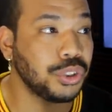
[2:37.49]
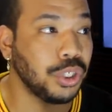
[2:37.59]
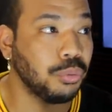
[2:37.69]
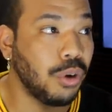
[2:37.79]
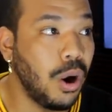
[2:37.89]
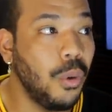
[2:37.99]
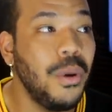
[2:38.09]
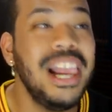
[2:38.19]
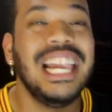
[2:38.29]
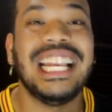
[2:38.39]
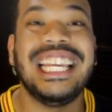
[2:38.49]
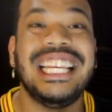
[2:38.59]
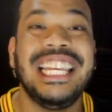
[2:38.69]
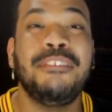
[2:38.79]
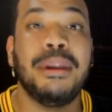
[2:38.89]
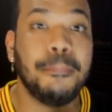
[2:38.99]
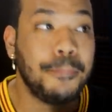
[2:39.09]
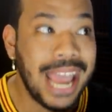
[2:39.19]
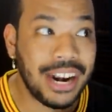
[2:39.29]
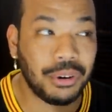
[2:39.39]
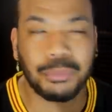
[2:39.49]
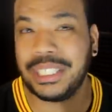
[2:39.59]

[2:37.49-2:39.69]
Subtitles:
to grow and get even better,